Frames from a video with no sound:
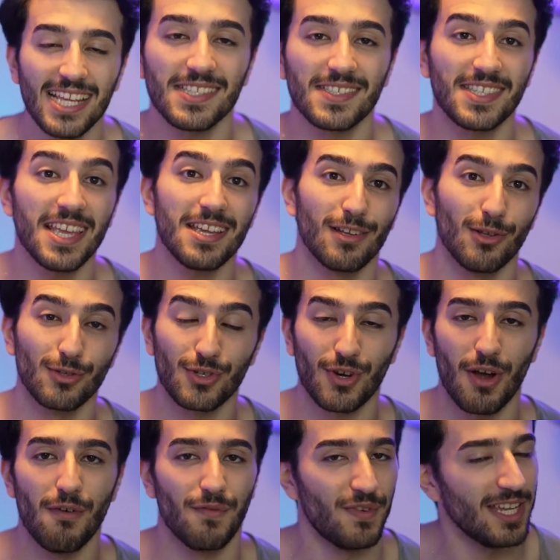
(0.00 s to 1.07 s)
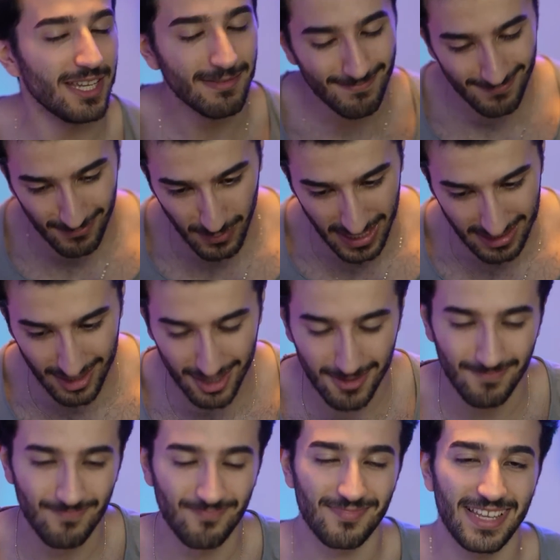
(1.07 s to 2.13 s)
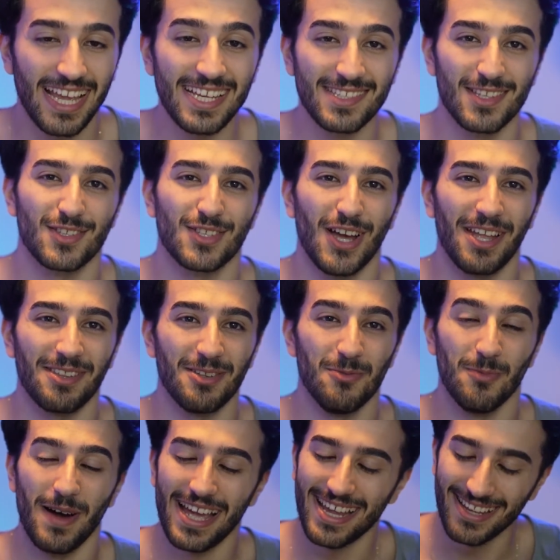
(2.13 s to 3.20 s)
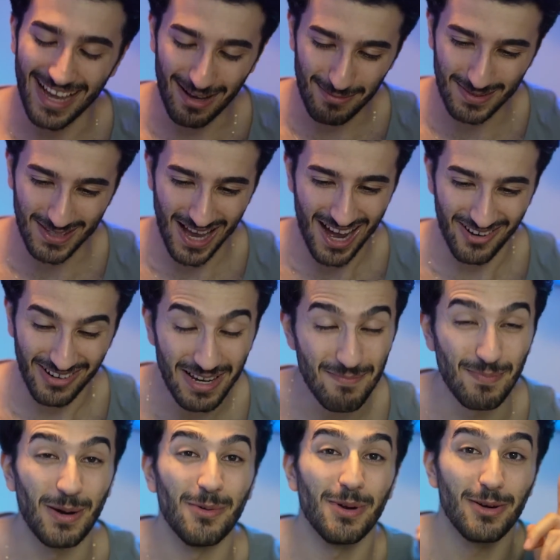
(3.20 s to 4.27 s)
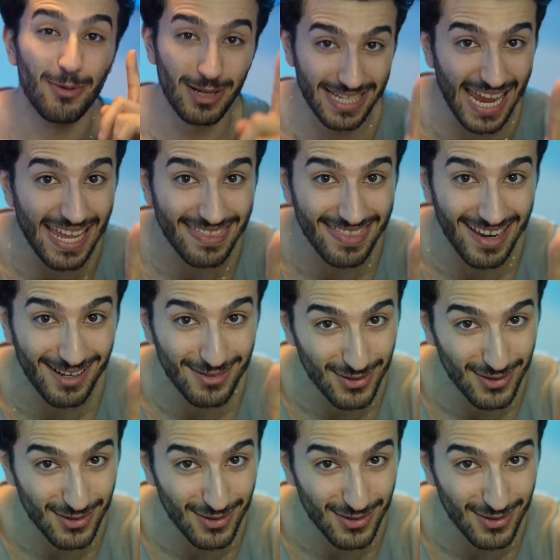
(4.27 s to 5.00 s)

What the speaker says: single trophy, which is the Tottenham way. I'm sorry, but we will get there.